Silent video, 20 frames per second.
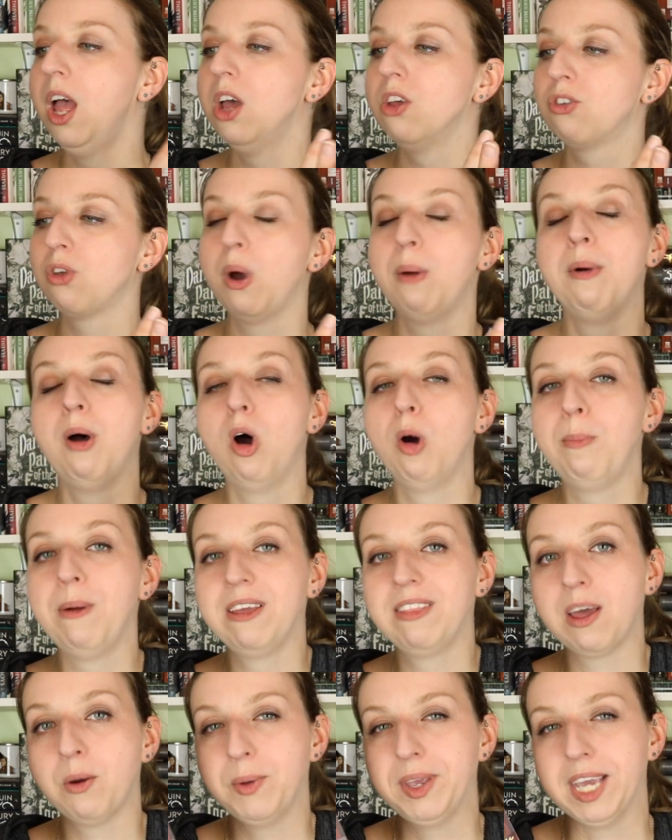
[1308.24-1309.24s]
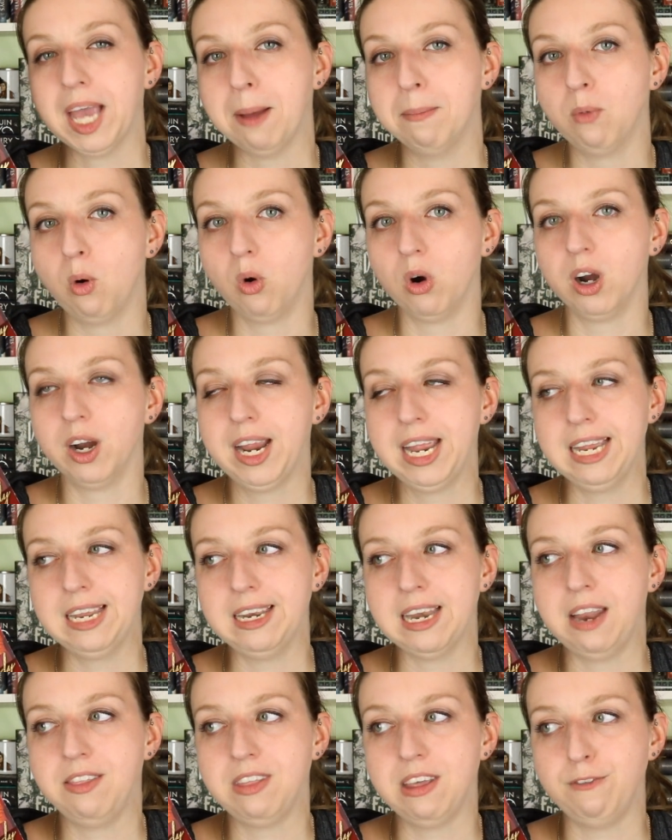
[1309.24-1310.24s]
So I'm hoping that we get more
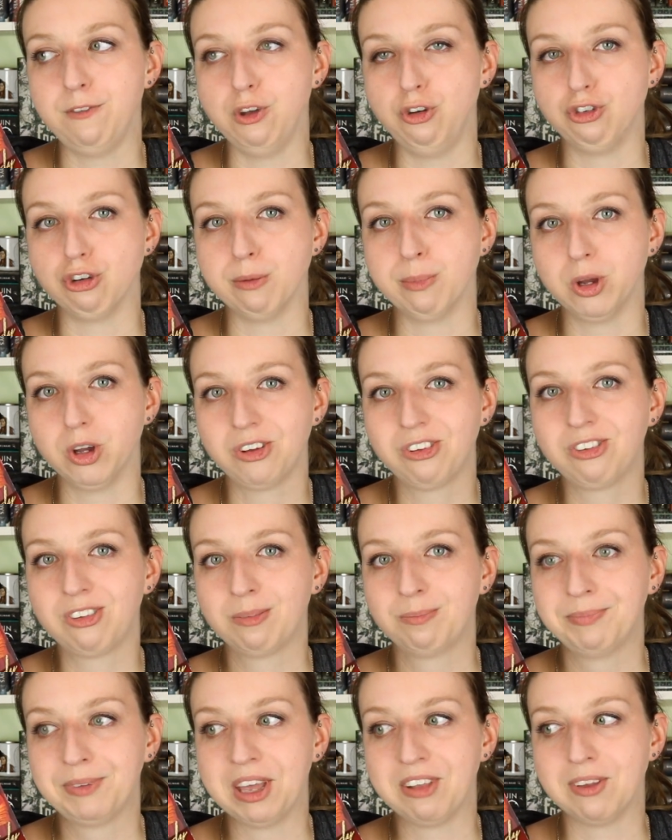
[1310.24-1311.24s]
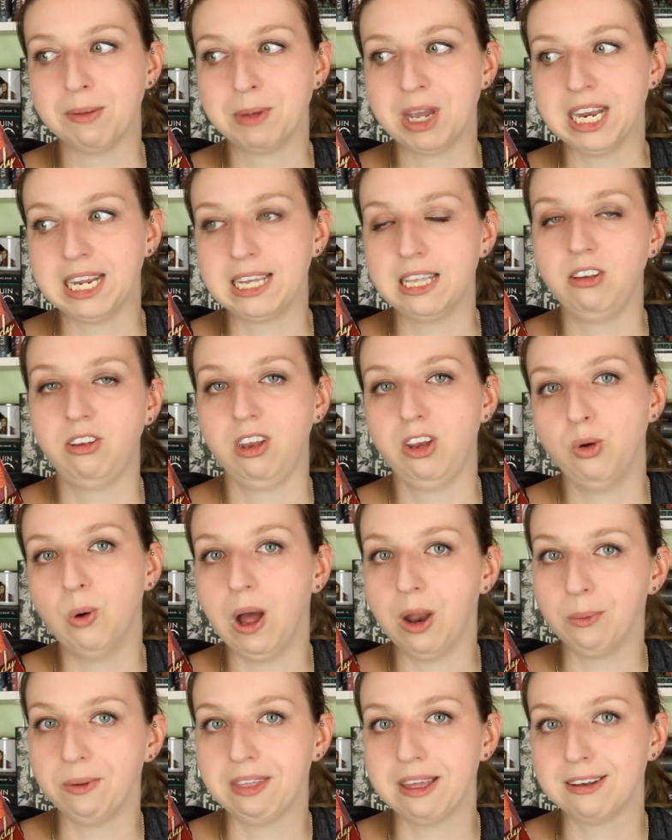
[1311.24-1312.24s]
in the future books because I'm going to continue
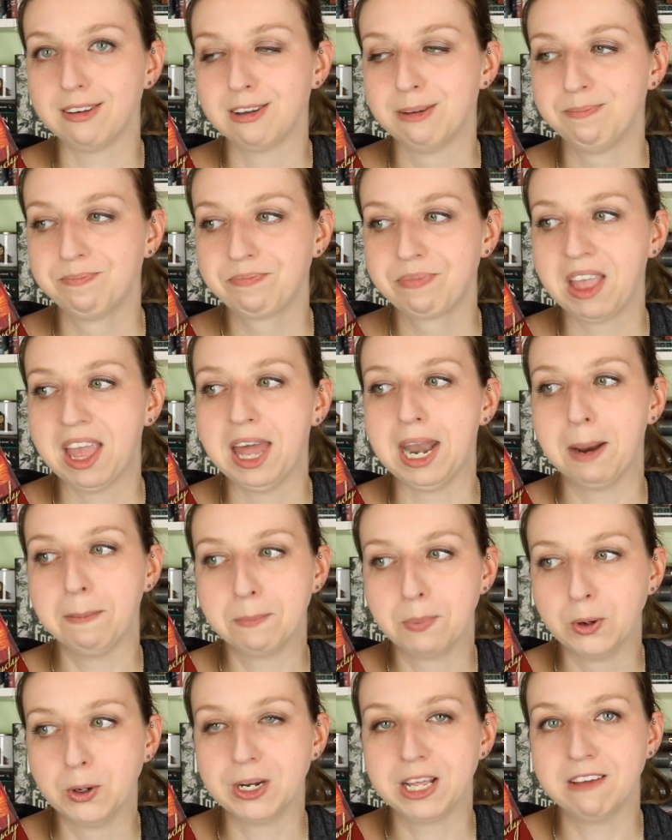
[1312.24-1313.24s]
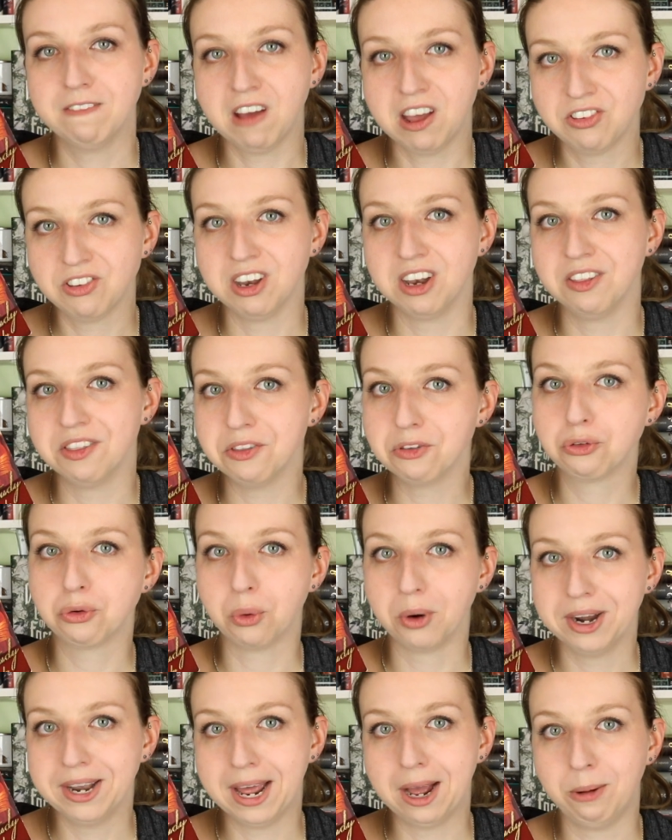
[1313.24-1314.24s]
on with it and I'm pretty invested in the
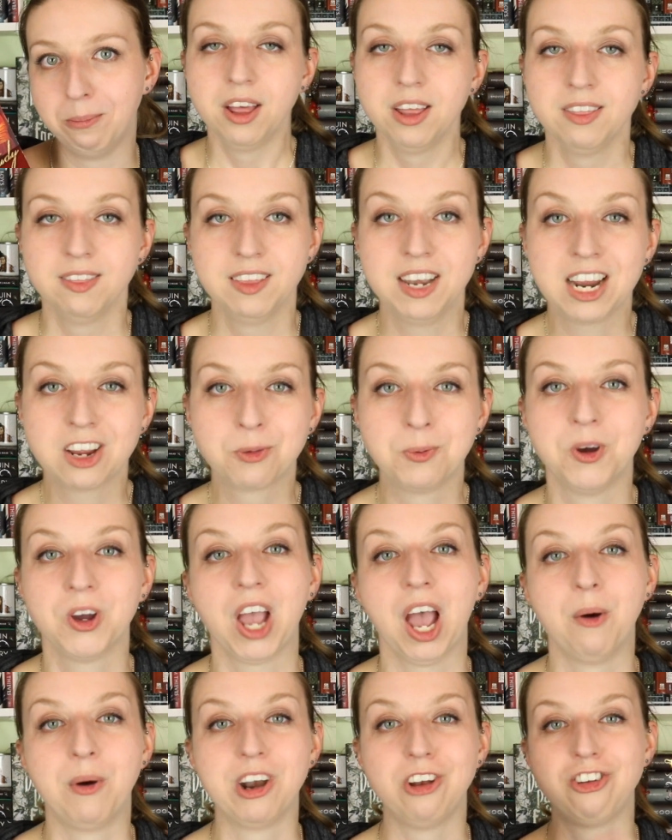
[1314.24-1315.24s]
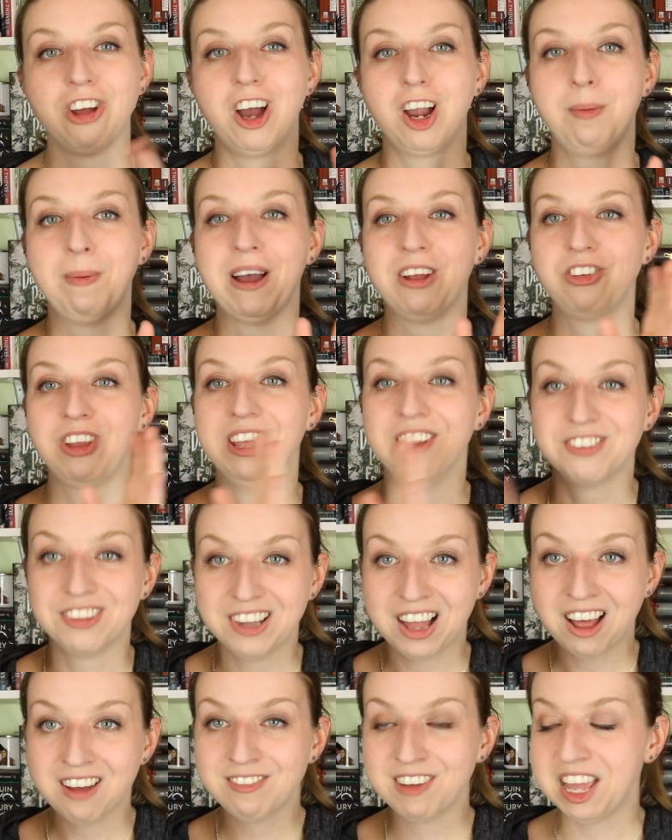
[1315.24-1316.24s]
story now. The next book I want to talk about is
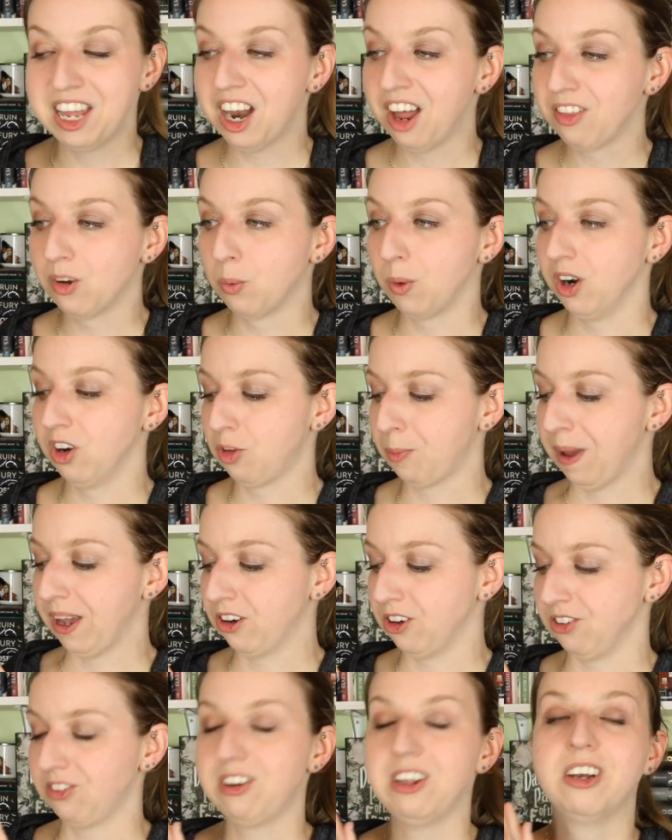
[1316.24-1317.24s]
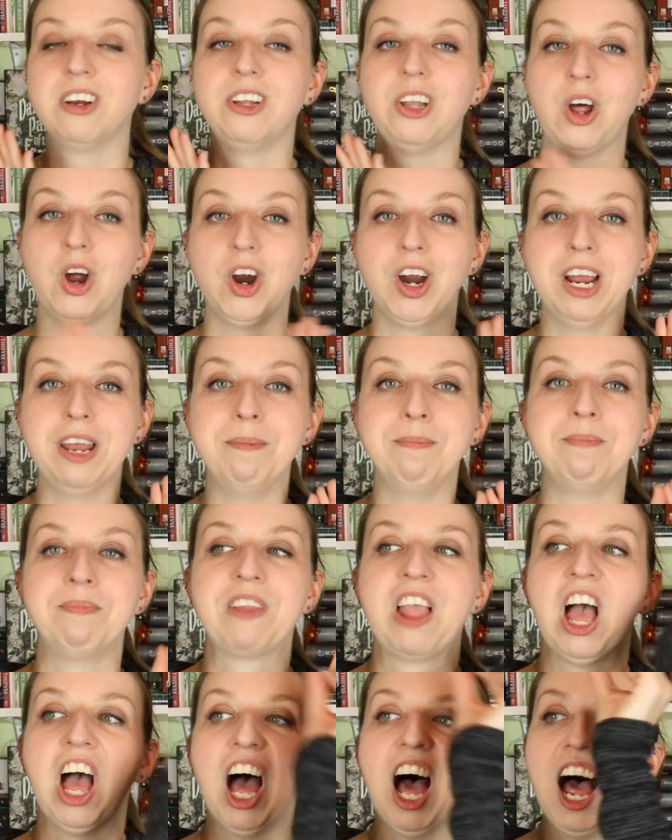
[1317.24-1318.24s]
Love in Other Words by Christina Lauren.
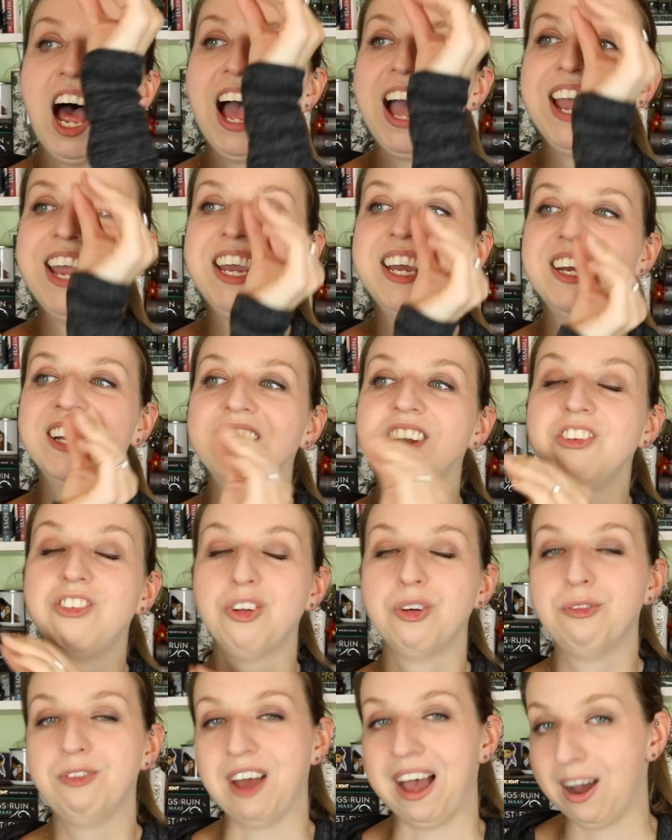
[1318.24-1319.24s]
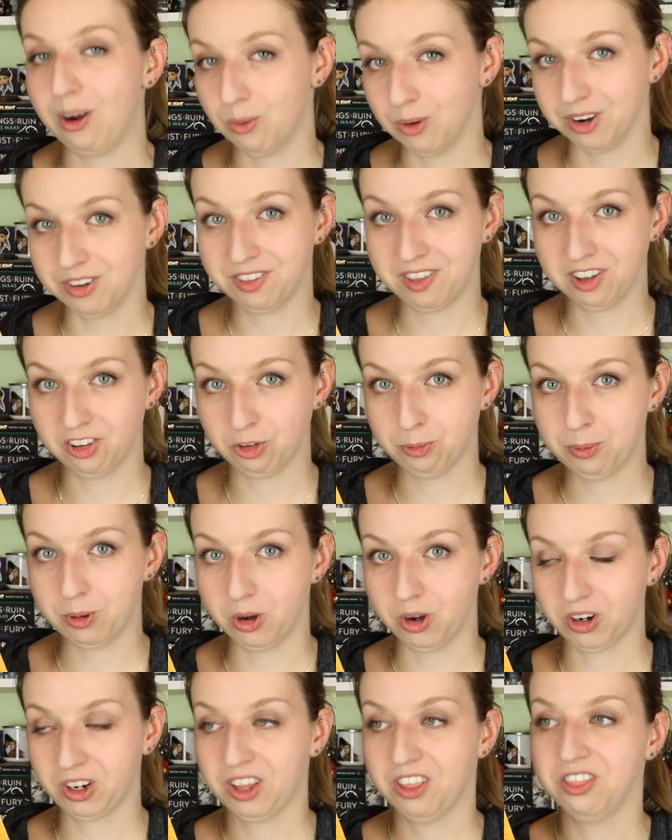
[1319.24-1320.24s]
I devoured this
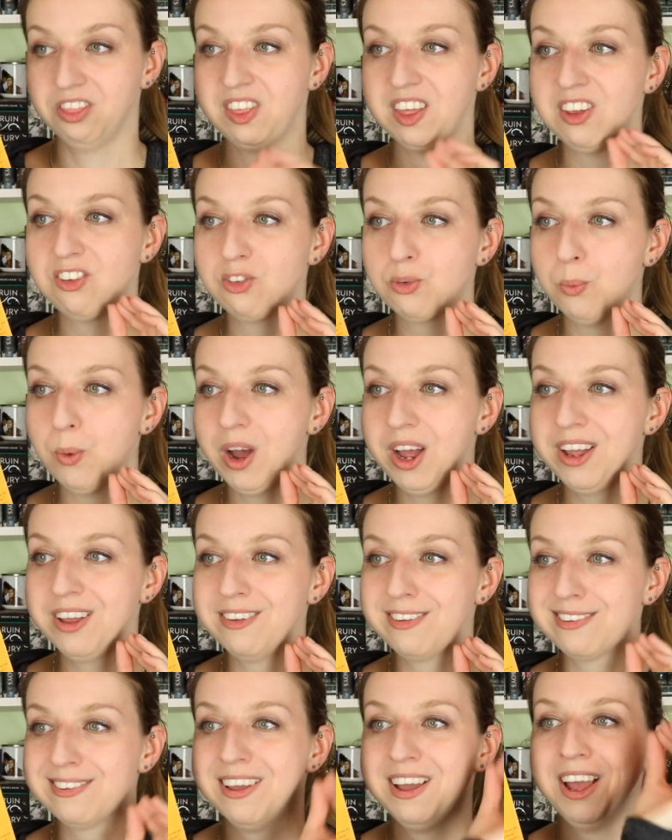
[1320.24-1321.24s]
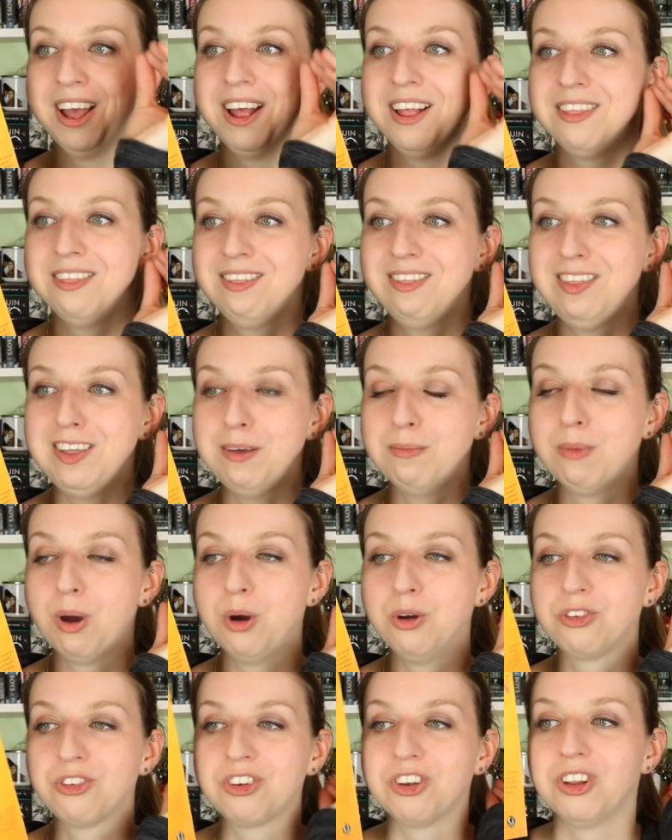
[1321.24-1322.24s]
book. This was the
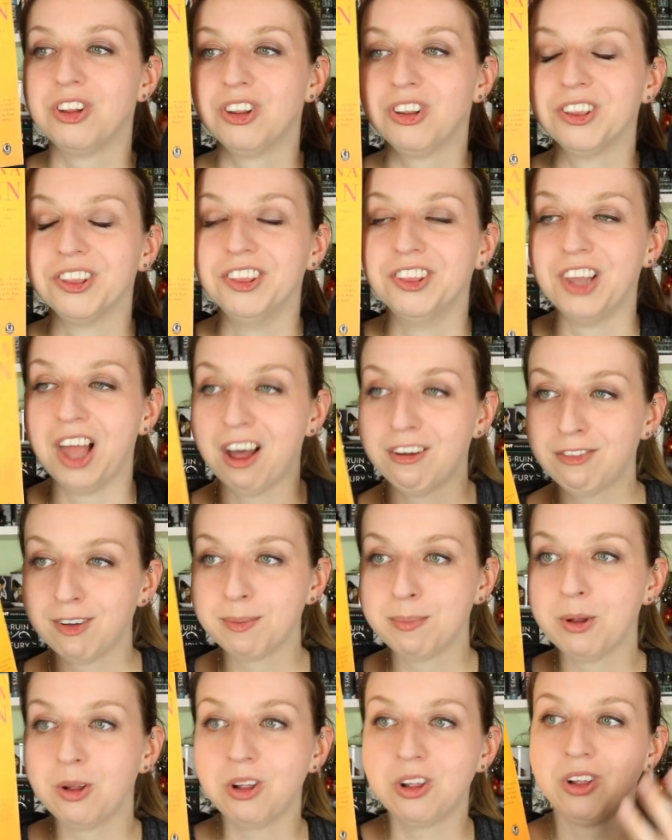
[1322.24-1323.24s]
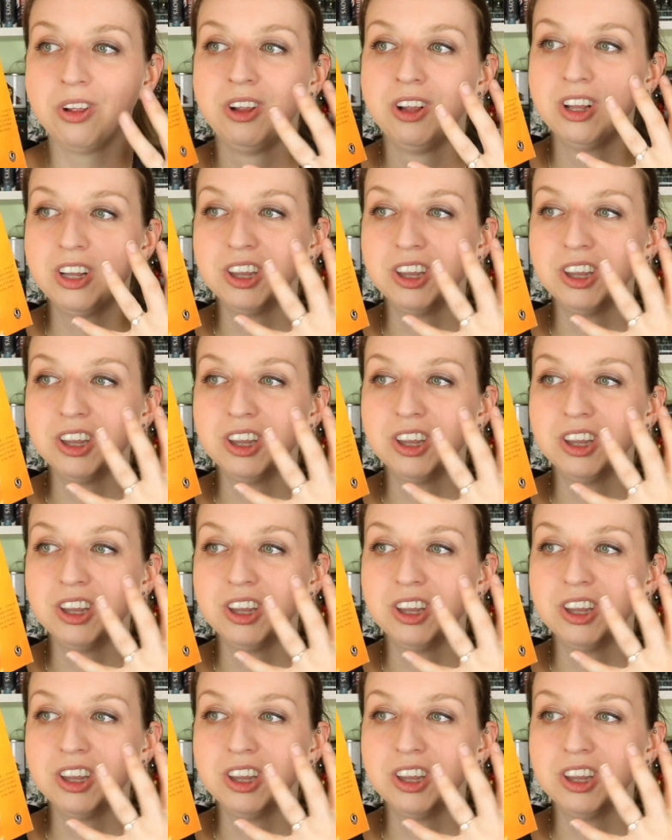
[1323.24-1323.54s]
most lovable